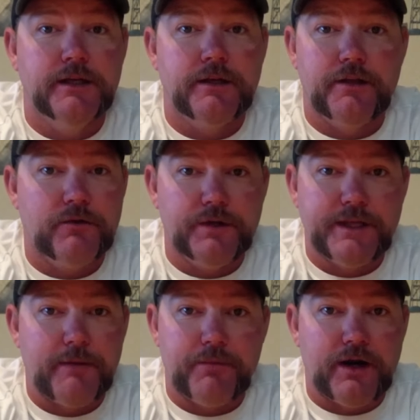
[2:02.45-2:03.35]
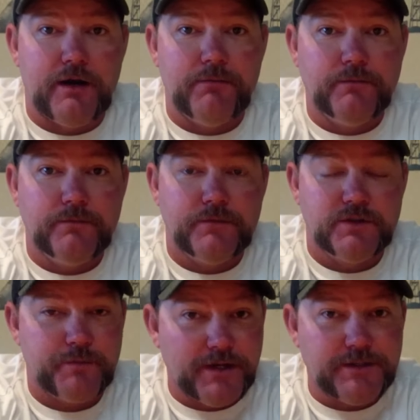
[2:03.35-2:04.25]
You don't want that problem. You
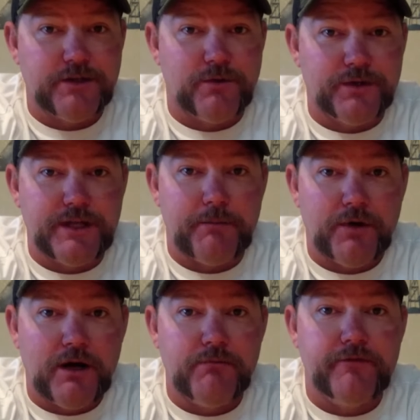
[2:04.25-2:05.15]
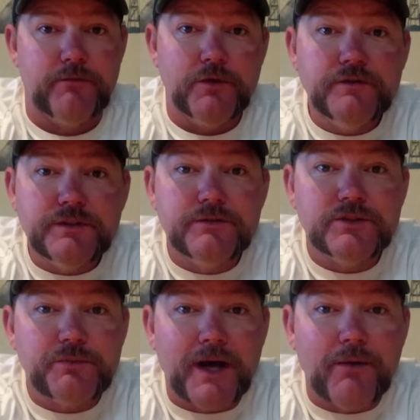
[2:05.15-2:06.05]
especially don't want that problem if it moves into a
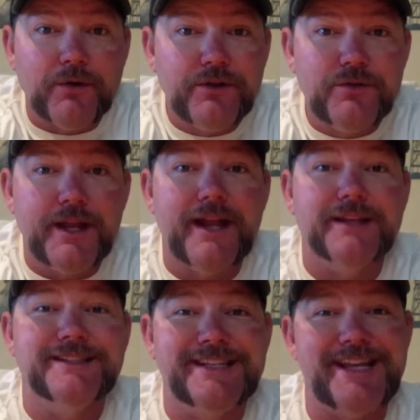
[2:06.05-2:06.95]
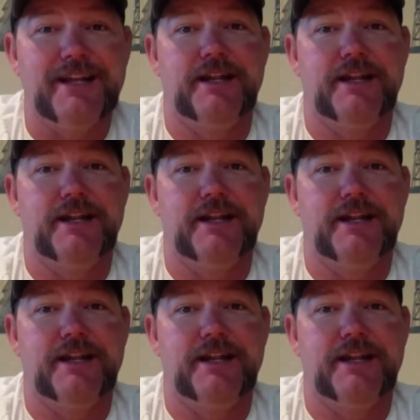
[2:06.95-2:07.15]
spot where you can't see it.